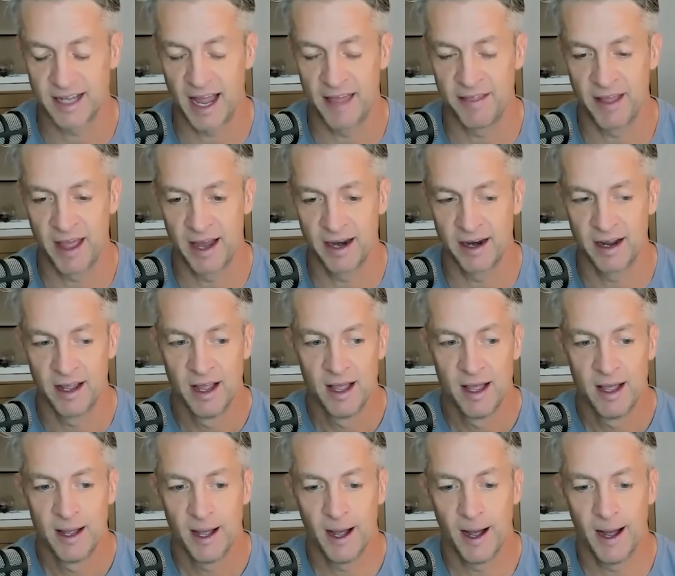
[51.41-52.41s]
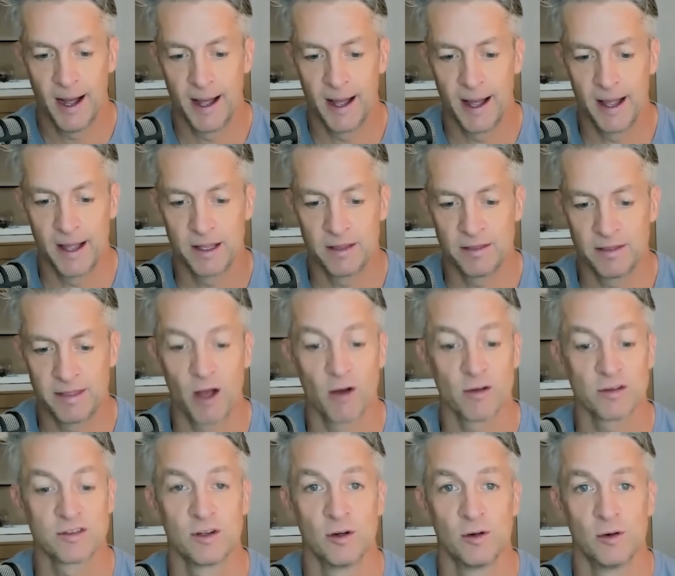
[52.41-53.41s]
And then uh, they
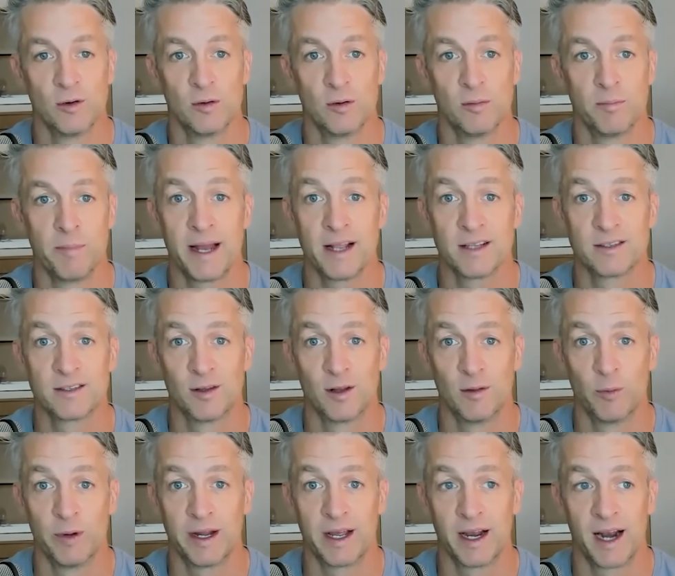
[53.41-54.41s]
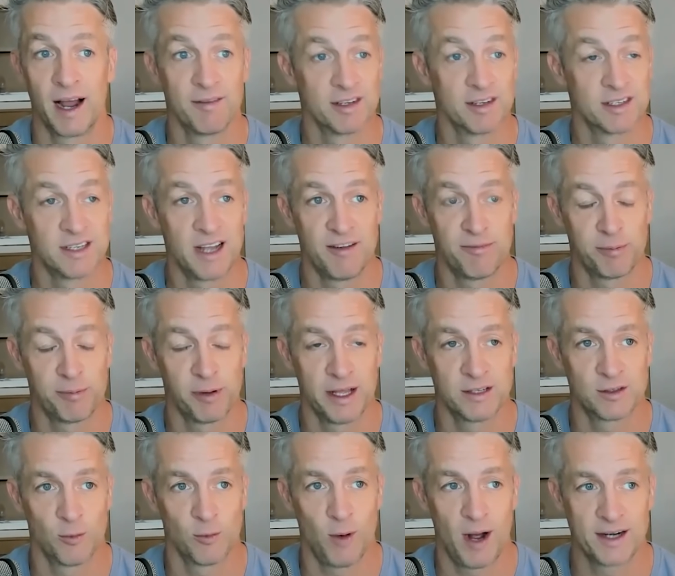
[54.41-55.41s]
also made it so that we could have a safe
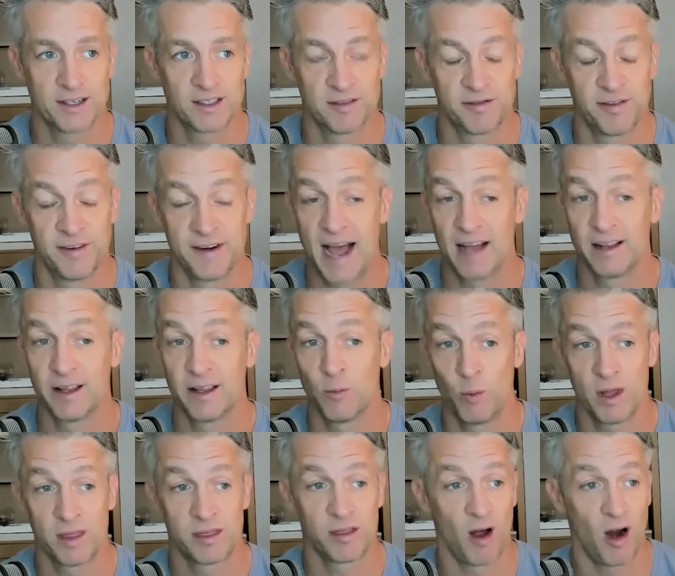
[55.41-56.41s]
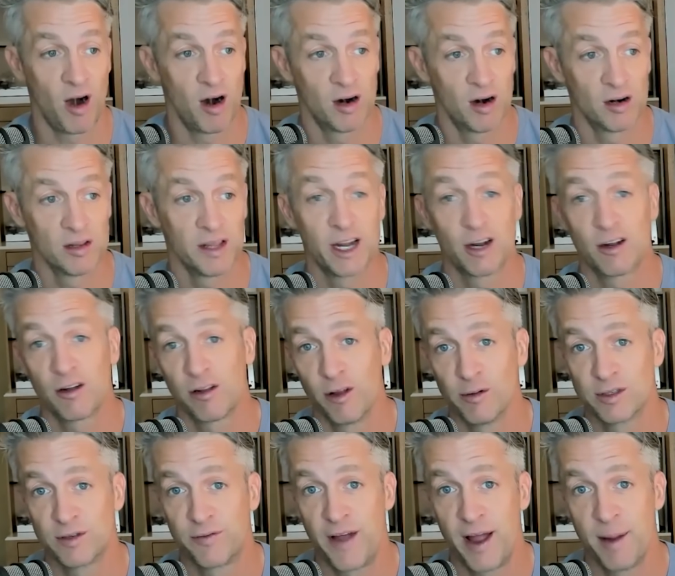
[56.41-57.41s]
place to watch the finale with our like
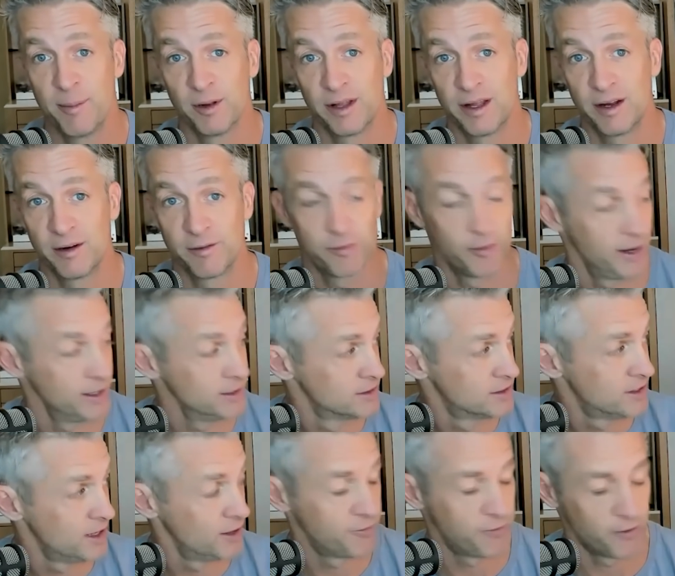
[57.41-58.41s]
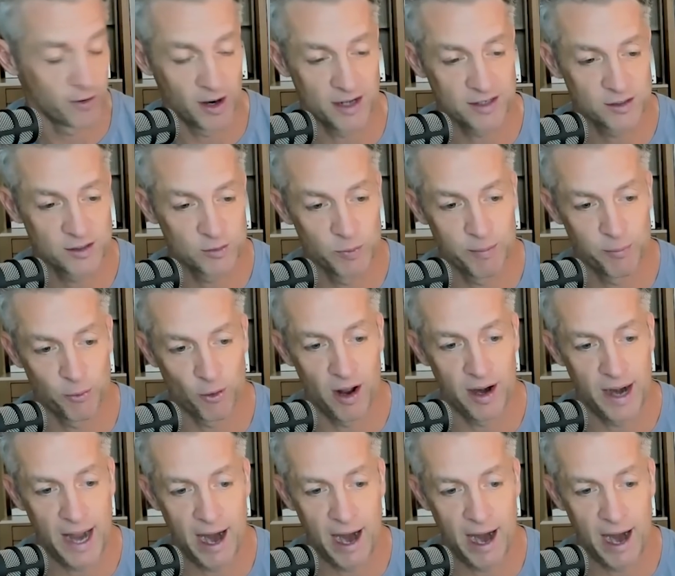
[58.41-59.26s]
close family and friends. And for us, we brought